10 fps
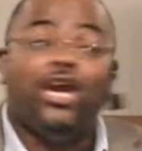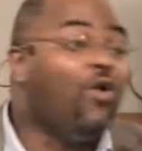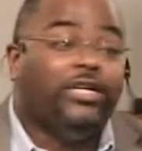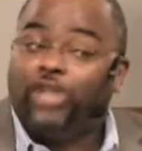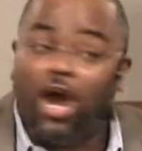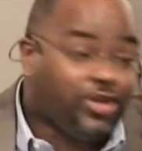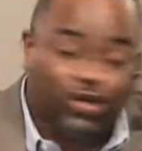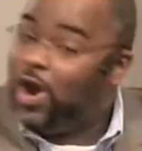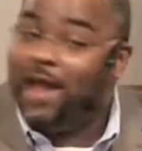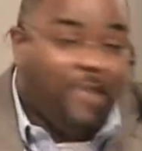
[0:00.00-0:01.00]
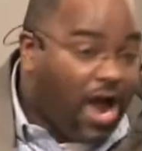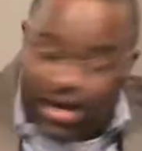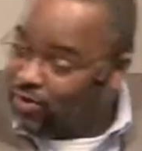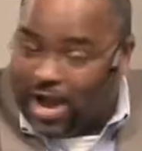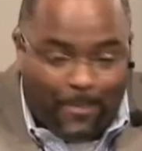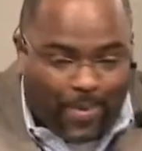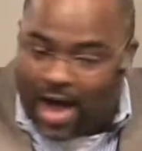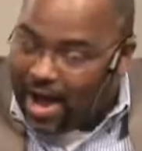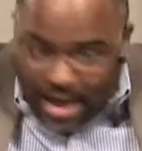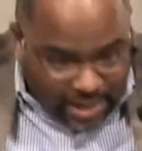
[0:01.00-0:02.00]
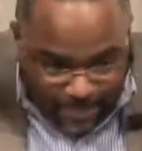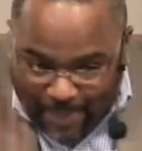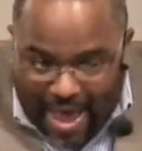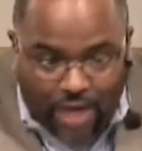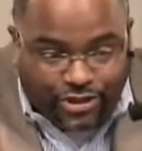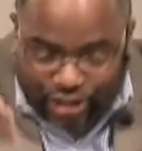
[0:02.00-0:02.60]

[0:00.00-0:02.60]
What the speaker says: go and talk to grandma and grandpa about